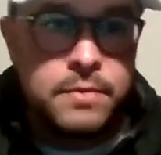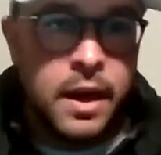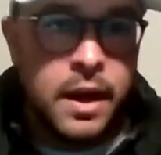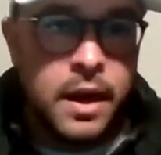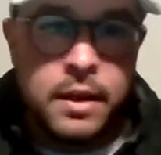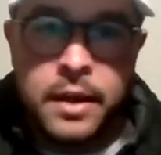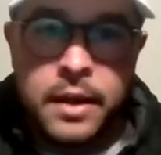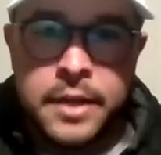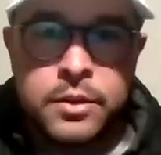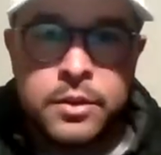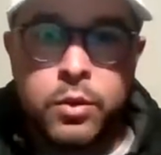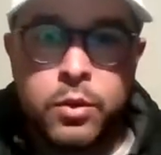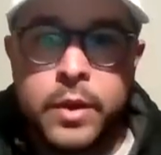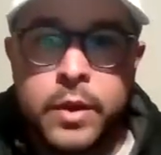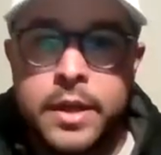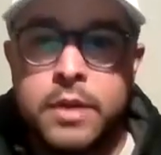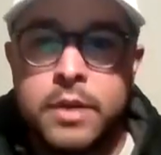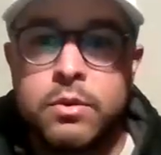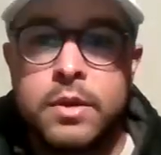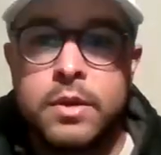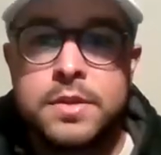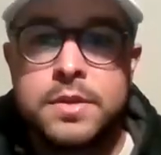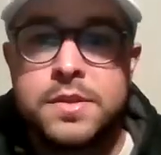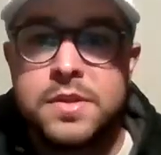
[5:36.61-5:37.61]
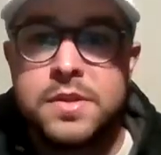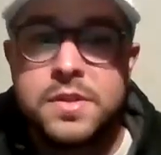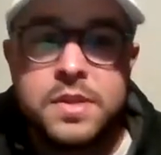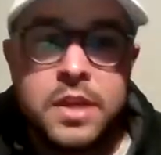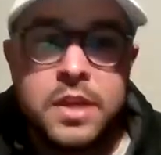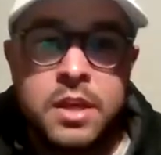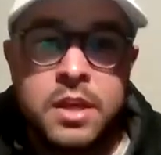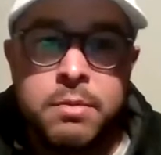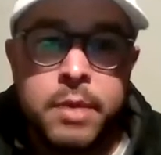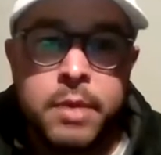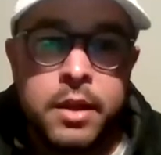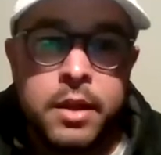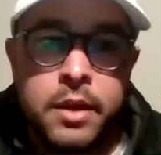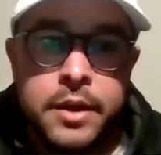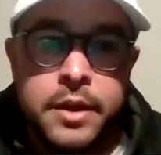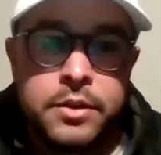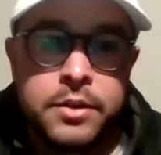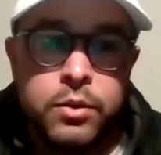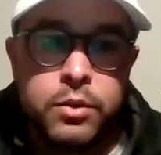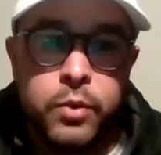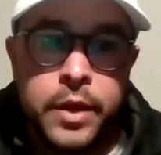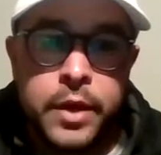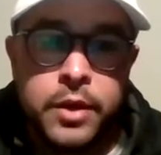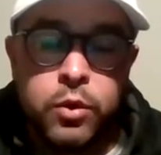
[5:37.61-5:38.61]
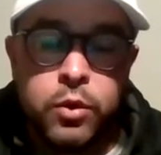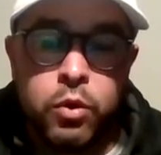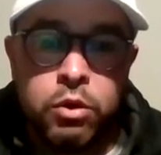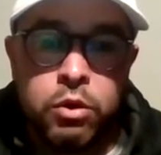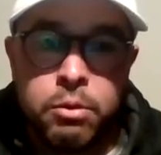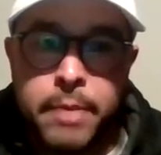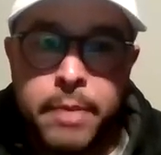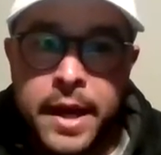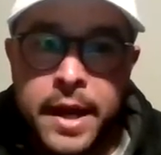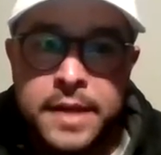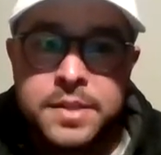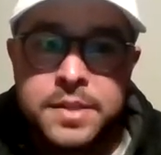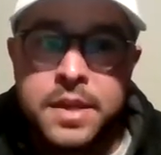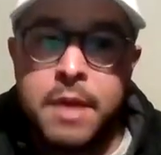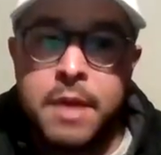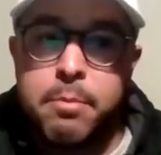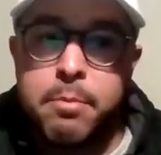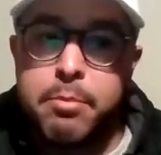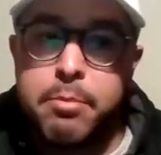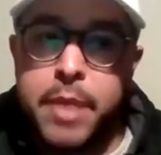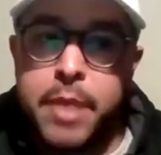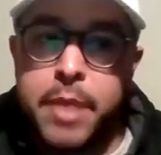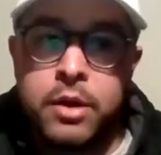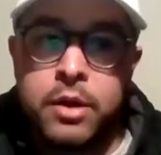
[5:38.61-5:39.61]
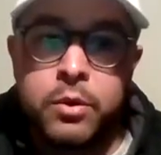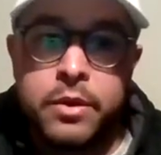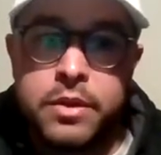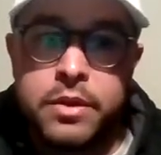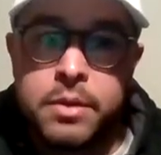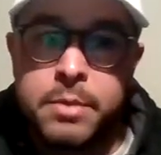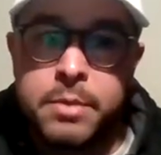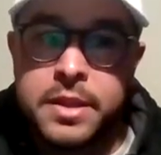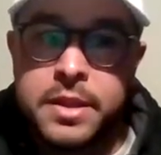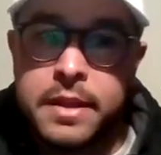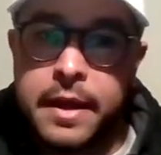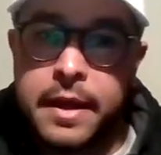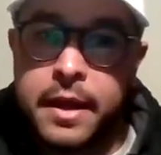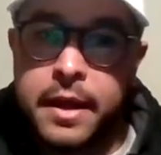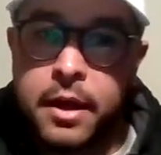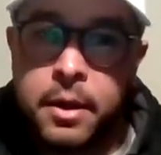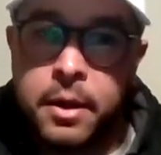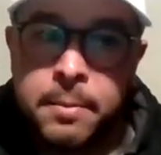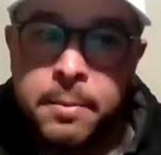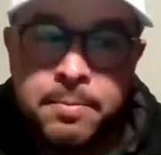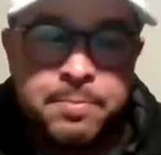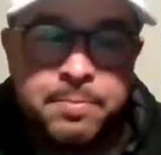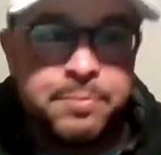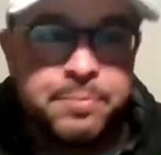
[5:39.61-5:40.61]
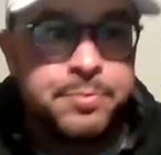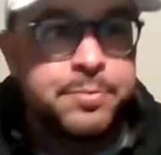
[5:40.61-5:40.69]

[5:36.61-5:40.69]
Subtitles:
I like the way he runs his scheme. I like the way quarterbacks get better with him at the helm.